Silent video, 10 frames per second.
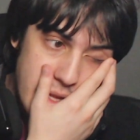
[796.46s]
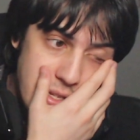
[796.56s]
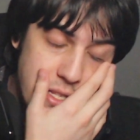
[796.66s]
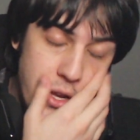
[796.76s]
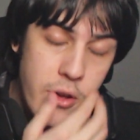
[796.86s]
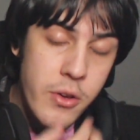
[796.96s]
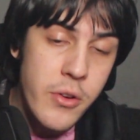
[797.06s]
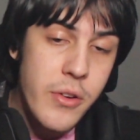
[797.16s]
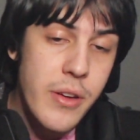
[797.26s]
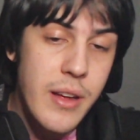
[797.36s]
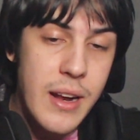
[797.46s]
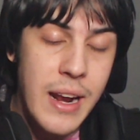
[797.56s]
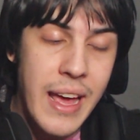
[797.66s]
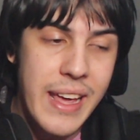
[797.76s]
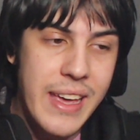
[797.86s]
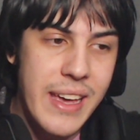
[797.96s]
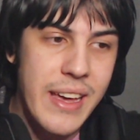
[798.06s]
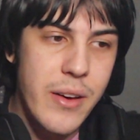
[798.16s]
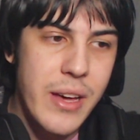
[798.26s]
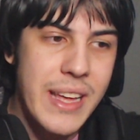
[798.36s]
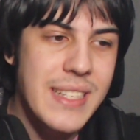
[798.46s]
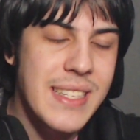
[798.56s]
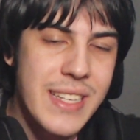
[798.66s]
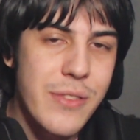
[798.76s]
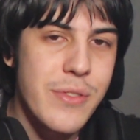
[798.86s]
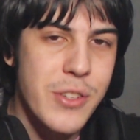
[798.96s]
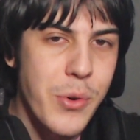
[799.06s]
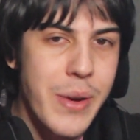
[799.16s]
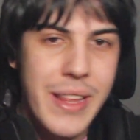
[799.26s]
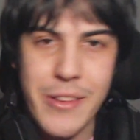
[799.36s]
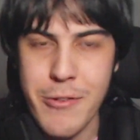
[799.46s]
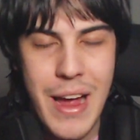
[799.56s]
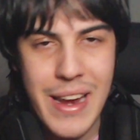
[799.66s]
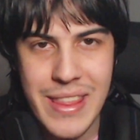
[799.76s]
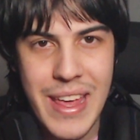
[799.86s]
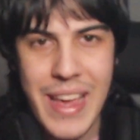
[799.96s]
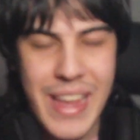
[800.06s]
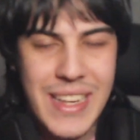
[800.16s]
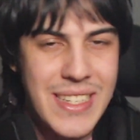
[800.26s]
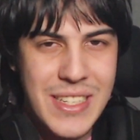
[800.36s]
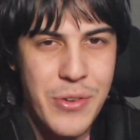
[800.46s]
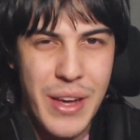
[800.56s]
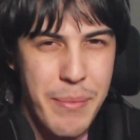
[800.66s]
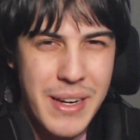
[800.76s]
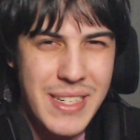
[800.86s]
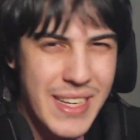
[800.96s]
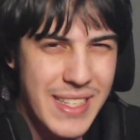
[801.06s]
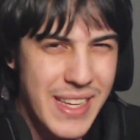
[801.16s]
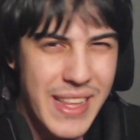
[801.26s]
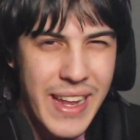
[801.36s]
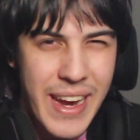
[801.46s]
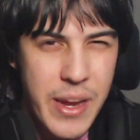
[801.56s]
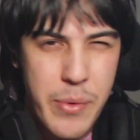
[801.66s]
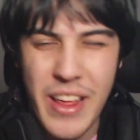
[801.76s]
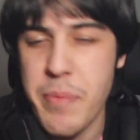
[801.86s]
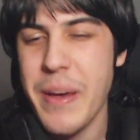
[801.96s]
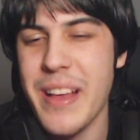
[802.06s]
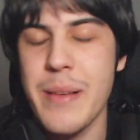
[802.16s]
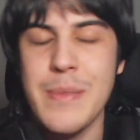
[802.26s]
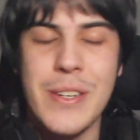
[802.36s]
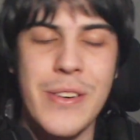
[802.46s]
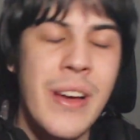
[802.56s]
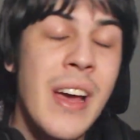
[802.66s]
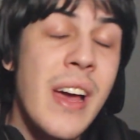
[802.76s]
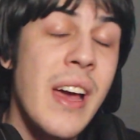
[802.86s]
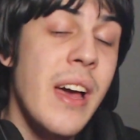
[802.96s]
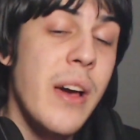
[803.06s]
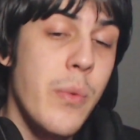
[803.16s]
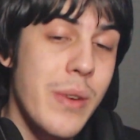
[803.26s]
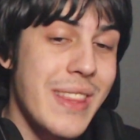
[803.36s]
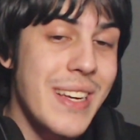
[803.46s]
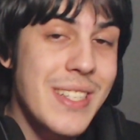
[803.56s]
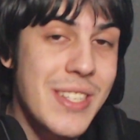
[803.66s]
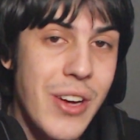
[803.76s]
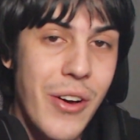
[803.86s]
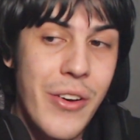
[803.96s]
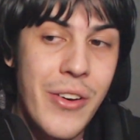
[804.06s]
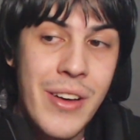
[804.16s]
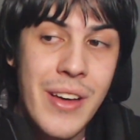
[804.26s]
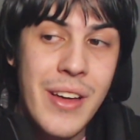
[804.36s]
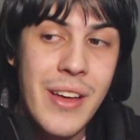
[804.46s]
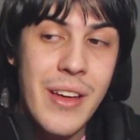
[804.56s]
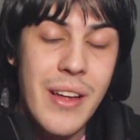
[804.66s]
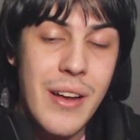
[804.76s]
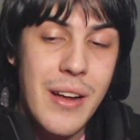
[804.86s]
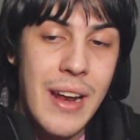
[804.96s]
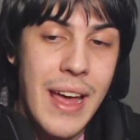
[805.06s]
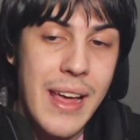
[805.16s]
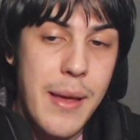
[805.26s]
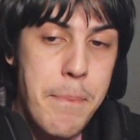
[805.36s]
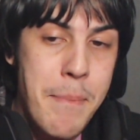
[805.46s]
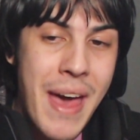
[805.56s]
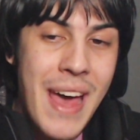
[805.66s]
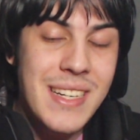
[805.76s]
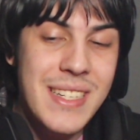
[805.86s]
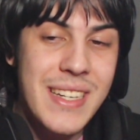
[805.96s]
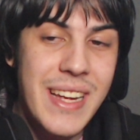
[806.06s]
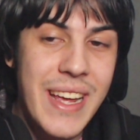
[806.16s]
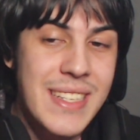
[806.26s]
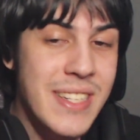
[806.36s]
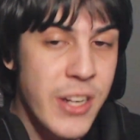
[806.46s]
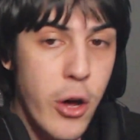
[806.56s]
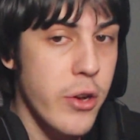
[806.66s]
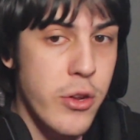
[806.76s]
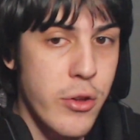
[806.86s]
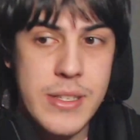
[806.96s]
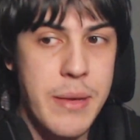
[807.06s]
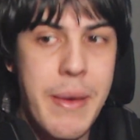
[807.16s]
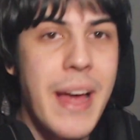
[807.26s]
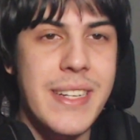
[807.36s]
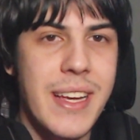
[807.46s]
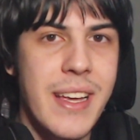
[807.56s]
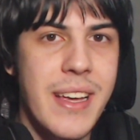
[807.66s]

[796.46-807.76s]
So, like, he's still doing the right thing. He's just doing it much easier than anyone expects him to. With this show, like, Mash is not using magic.